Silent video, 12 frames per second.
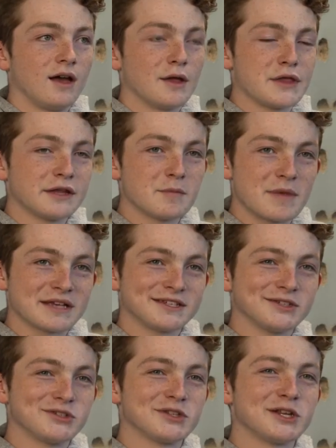I think the
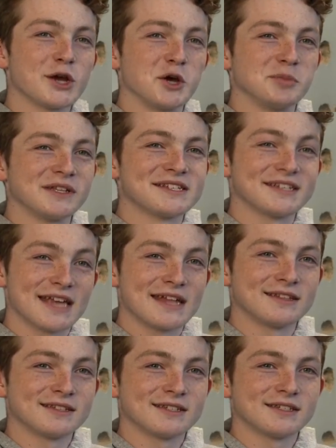message that Hopeless
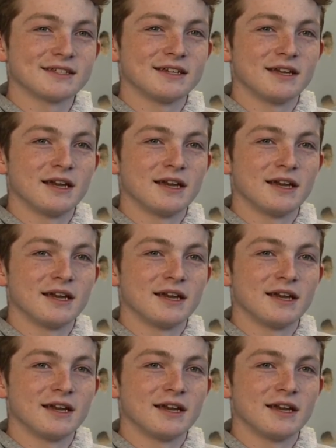sends,